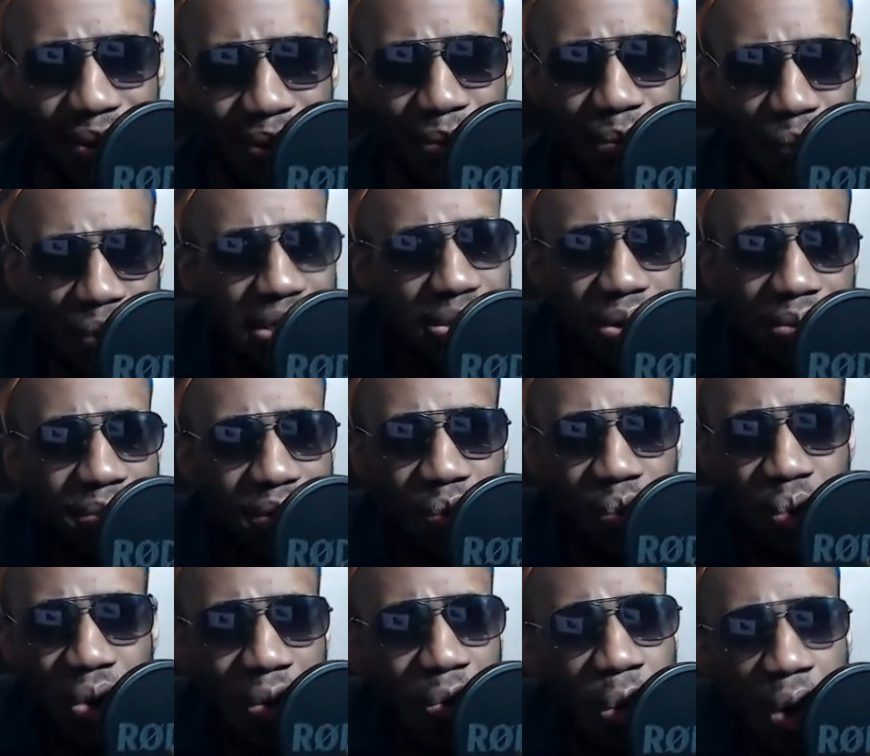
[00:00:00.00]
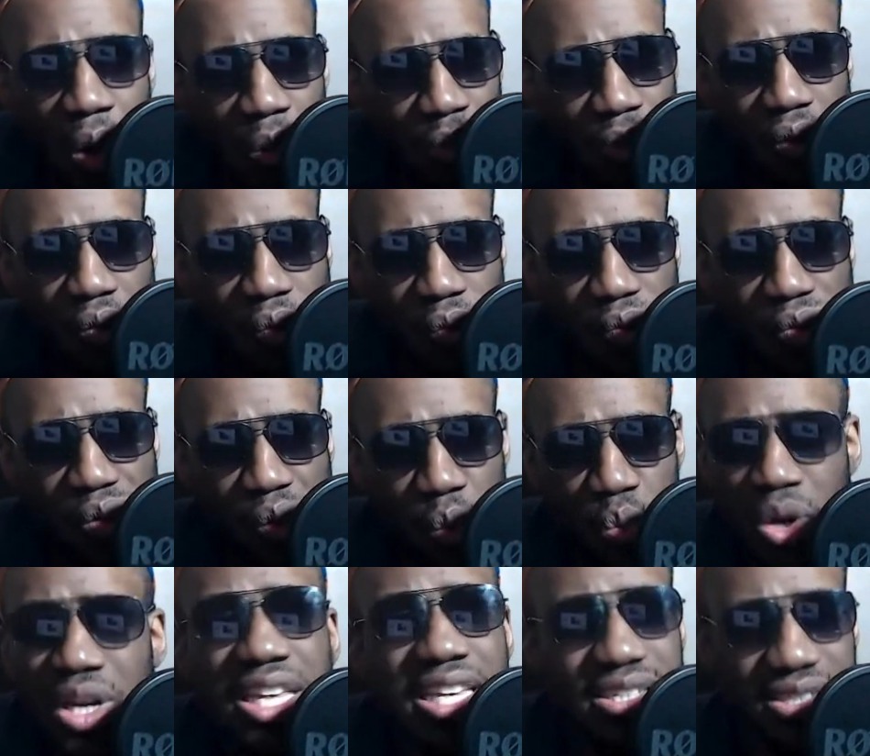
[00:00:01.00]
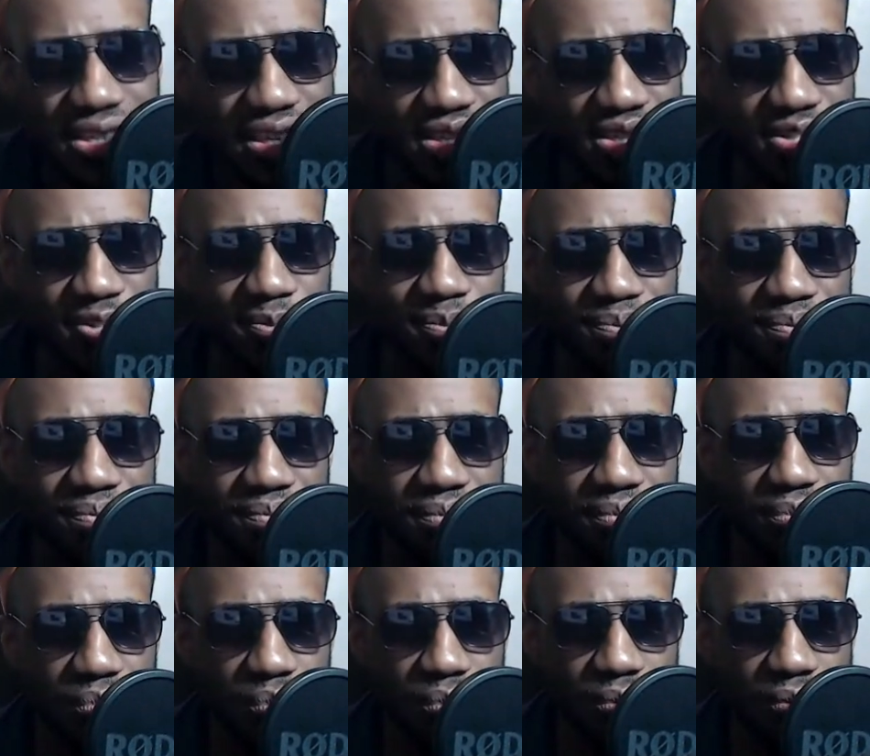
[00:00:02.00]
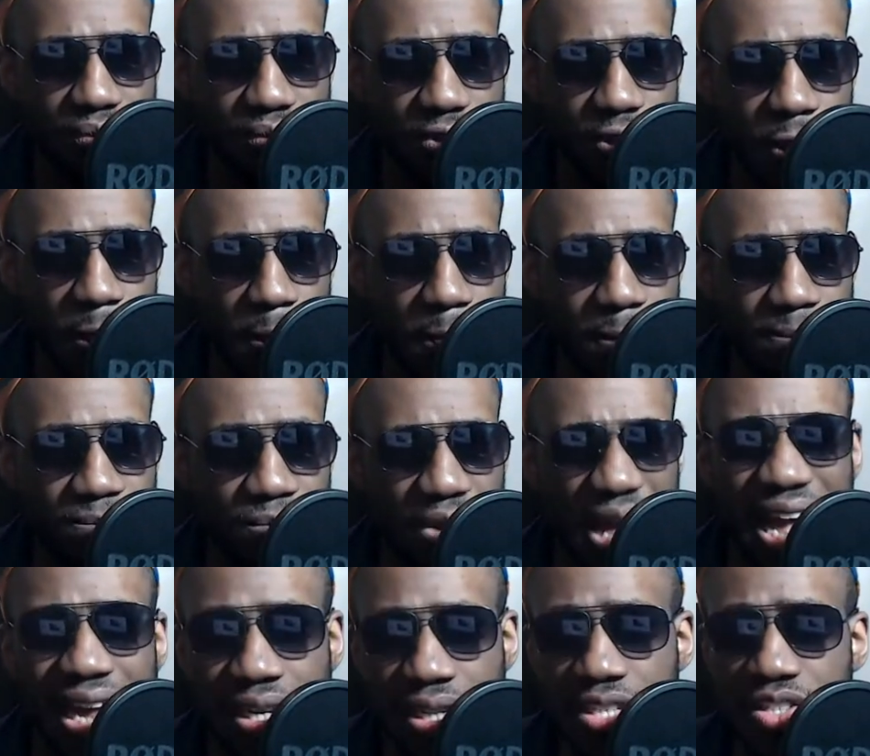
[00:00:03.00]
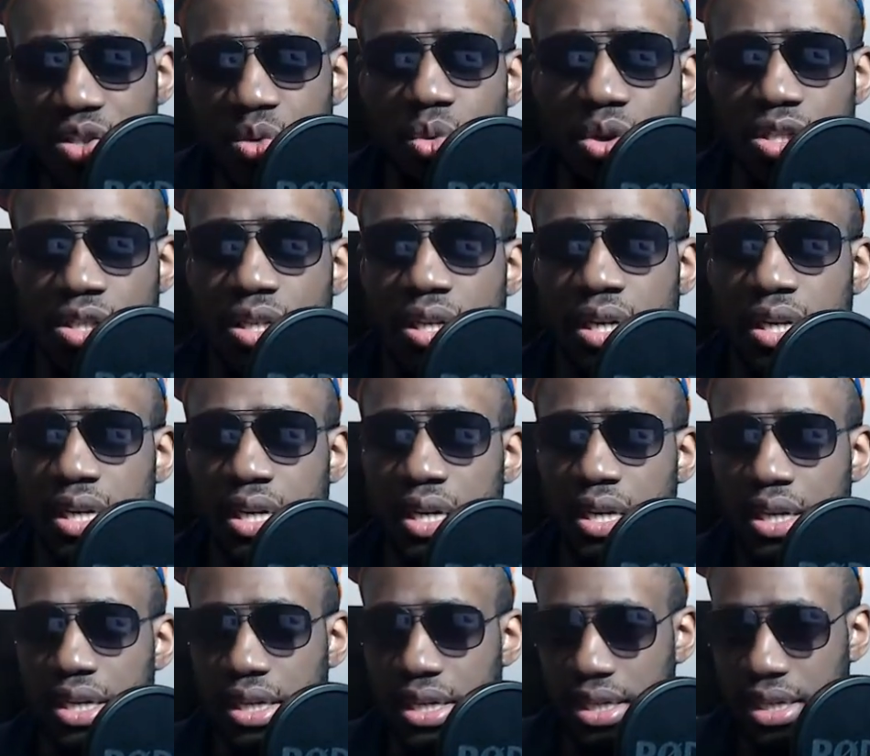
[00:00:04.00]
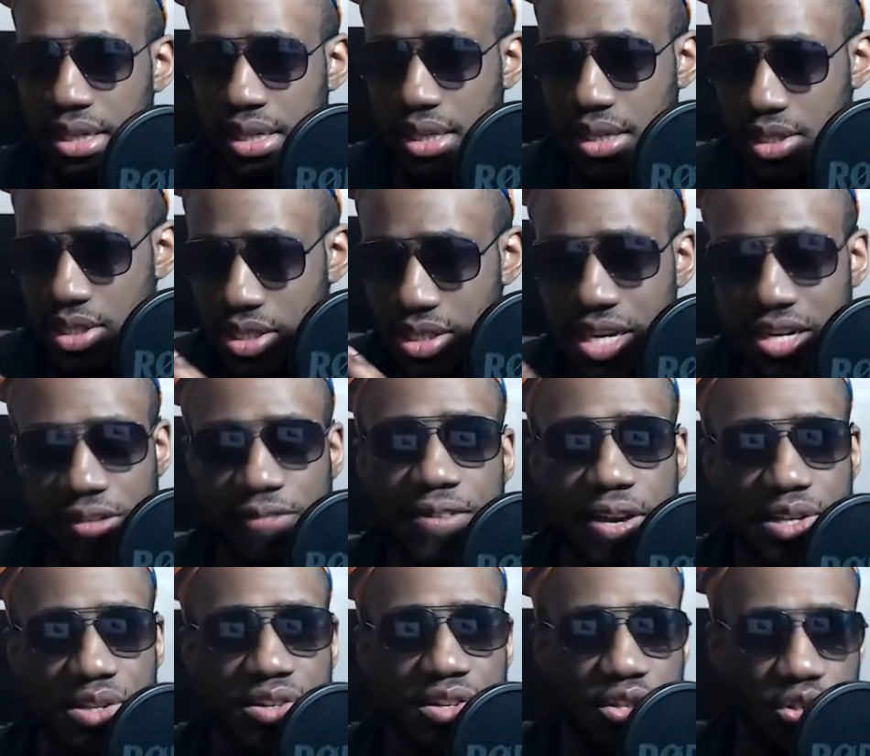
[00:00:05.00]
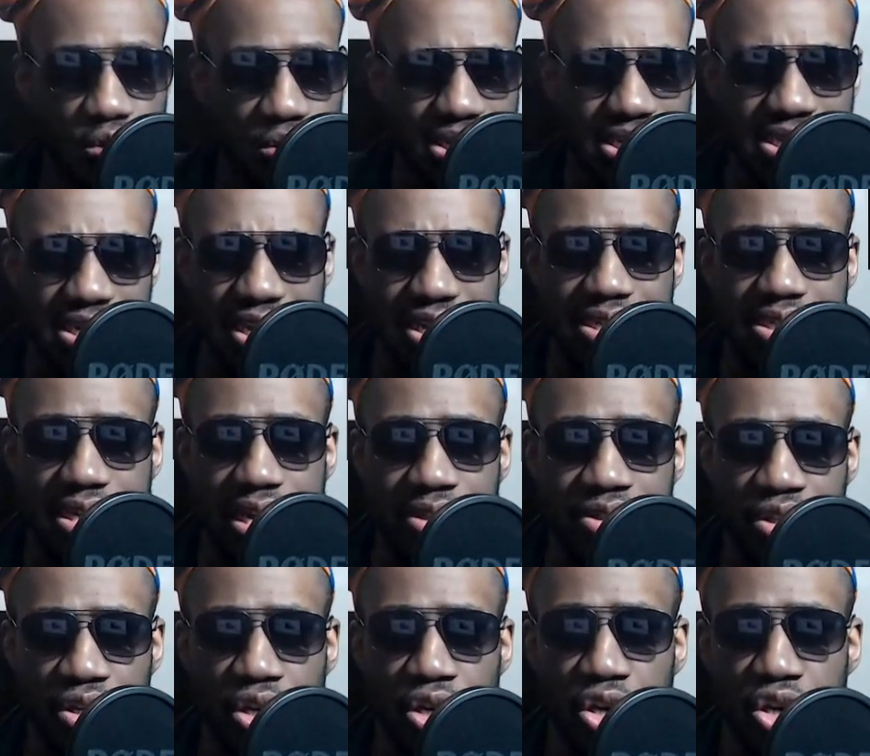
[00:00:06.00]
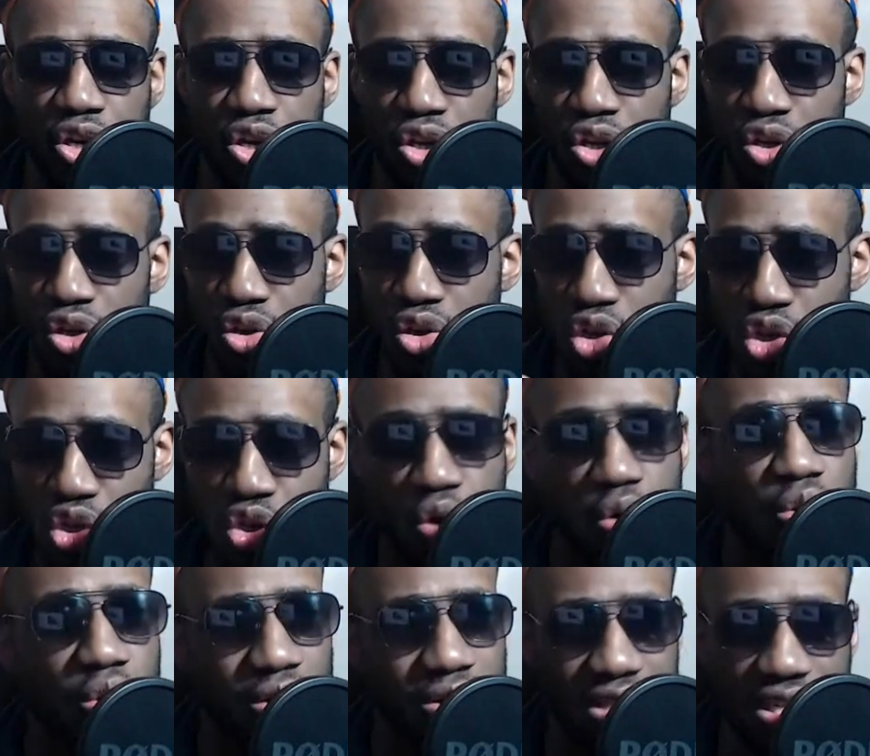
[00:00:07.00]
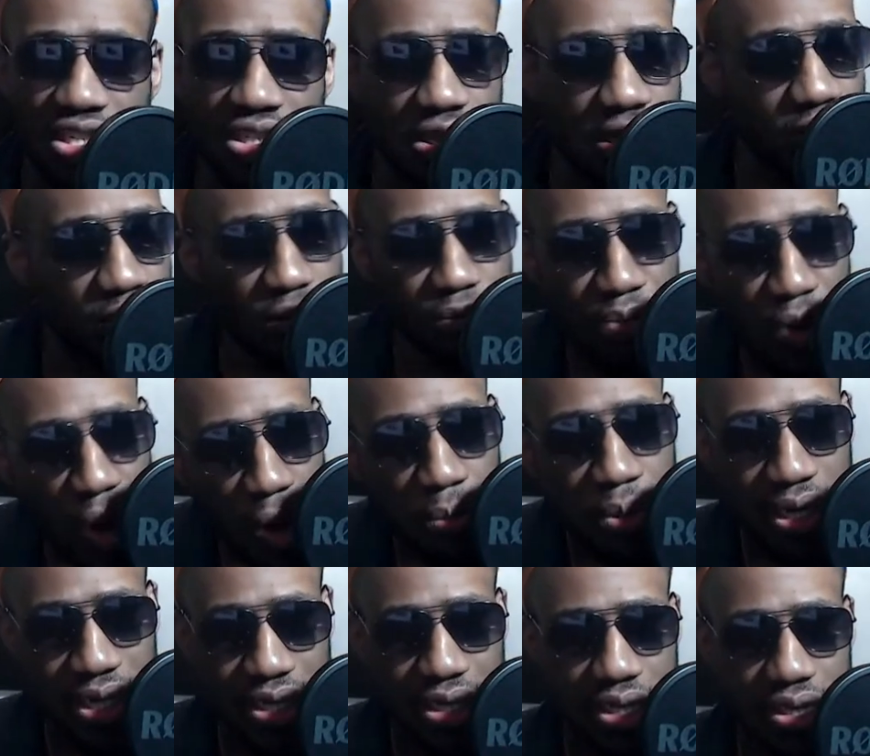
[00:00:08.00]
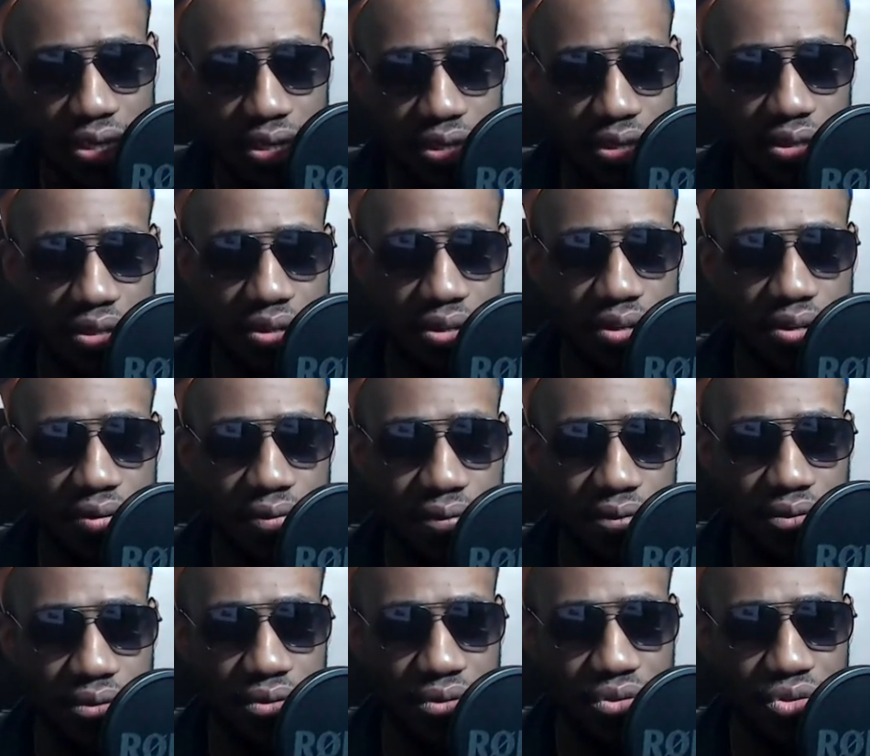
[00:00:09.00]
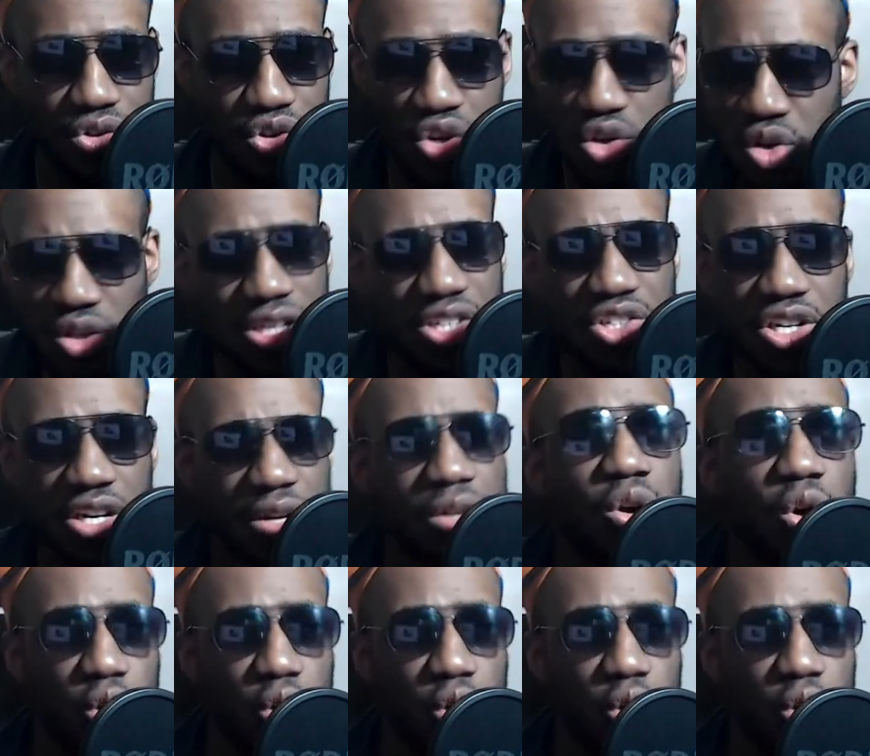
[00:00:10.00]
what I mean, what, what is this? And this is what Snyder fans need to understand is that you're not the general public. You're not the general